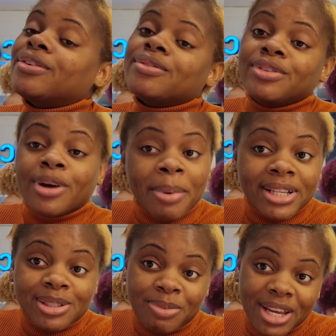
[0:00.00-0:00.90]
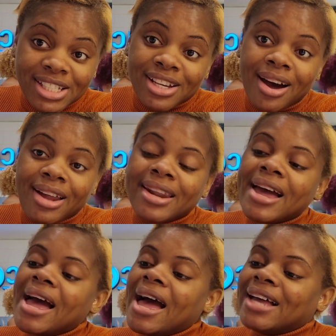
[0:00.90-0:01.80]
your participation,
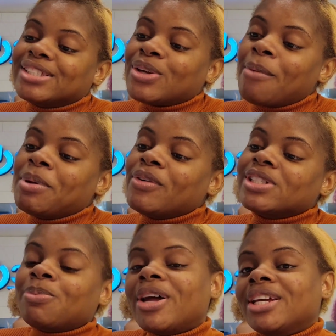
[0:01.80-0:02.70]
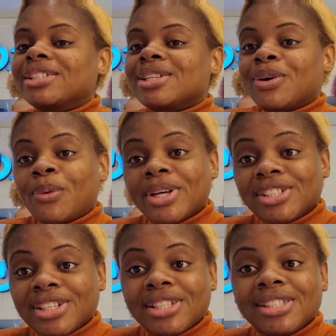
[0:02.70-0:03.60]
and so I'll be responding to the
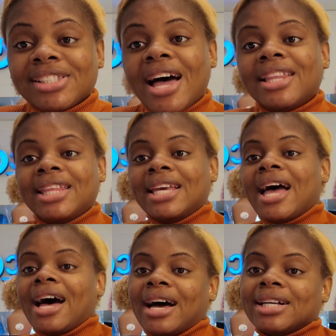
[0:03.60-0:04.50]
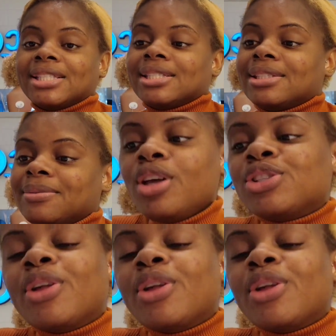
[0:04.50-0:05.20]
questions that they asked.